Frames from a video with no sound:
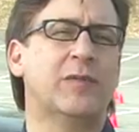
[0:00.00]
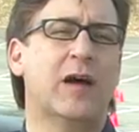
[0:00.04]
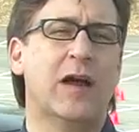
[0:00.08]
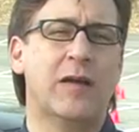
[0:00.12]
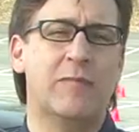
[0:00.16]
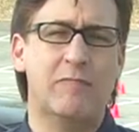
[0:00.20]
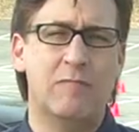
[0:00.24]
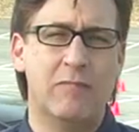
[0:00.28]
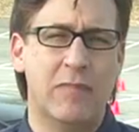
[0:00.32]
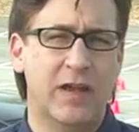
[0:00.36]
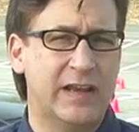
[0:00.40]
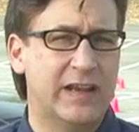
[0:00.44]
by
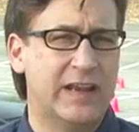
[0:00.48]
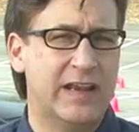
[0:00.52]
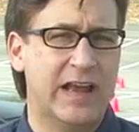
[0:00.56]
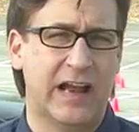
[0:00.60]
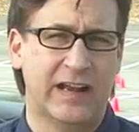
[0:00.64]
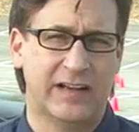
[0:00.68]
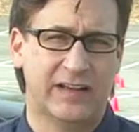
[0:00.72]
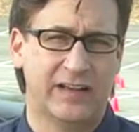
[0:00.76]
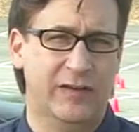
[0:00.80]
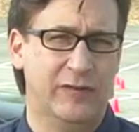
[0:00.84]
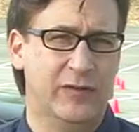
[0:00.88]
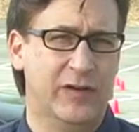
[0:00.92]
many
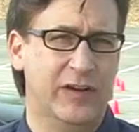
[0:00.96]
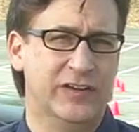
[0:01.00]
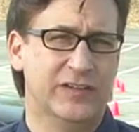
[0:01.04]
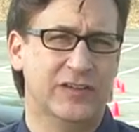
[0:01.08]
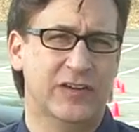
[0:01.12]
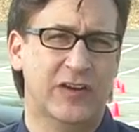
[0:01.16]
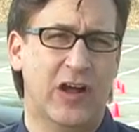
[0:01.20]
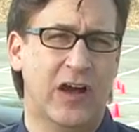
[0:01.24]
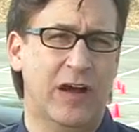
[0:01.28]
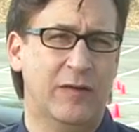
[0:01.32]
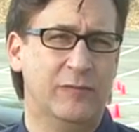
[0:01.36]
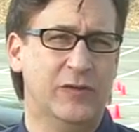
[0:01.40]
activities
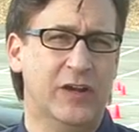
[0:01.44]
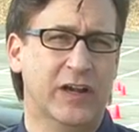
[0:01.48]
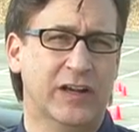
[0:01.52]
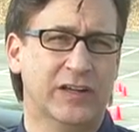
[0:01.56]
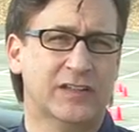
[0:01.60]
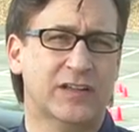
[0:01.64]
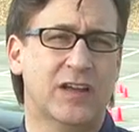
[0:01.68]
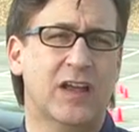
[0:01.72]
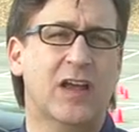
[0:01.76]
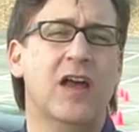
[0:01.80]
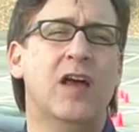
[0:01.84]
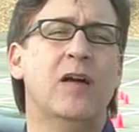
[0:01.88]
and
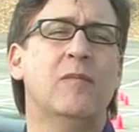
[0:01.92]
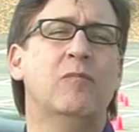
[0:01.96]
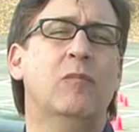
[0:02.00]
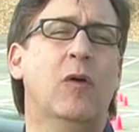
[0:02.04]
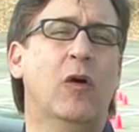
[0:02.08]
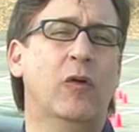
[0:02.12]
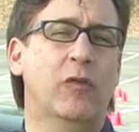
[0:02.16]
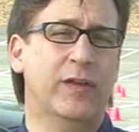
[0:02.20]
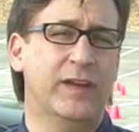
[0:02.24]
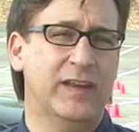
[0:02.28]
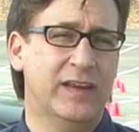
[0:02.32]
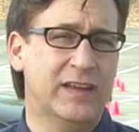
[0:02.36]
objects
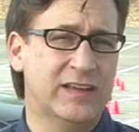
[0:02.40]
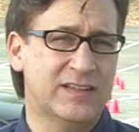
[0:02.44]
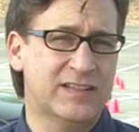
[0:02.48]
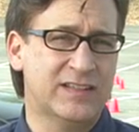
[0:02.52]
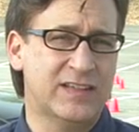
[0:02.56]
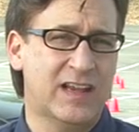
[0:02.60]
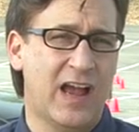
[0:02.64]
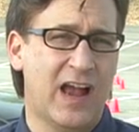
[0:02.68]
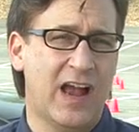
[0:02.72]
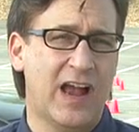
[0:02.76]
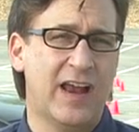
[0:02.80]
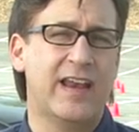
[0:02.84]
both
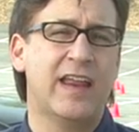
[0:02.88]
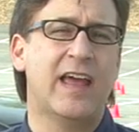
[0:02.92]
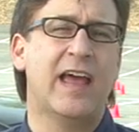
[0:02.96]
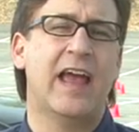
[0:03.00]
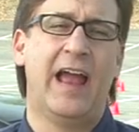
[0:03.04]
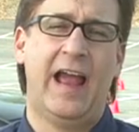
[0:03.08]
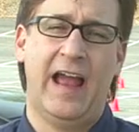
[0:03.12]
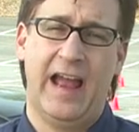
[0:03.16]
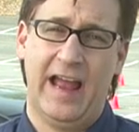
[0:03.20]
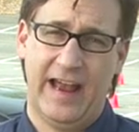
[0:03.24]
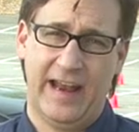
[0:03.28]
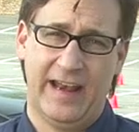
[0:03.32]
inside
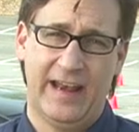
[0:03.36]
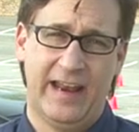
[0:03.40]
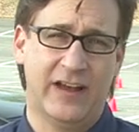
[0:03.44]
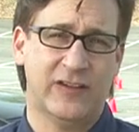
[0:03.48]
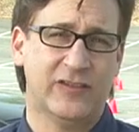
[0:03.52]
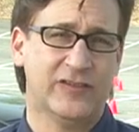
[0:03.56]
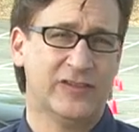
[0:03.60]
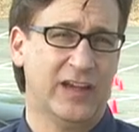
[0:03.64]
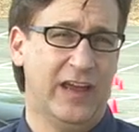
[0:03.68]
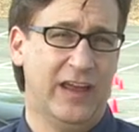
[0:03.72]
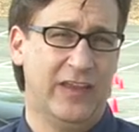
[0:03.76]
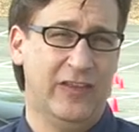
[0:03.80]
and
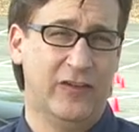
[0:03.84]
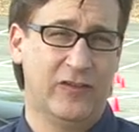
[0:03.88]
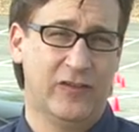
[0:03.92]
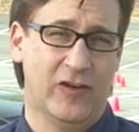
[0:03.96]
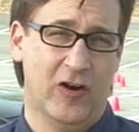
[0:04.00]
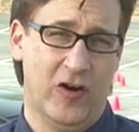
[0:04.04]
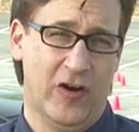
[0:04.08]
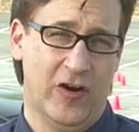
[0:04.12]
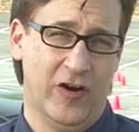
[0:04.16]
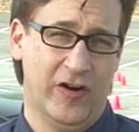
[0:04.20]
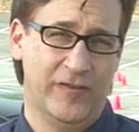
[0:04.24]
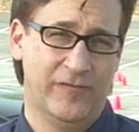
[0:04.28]
outside the
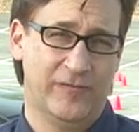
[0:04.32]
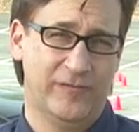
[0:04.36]
car.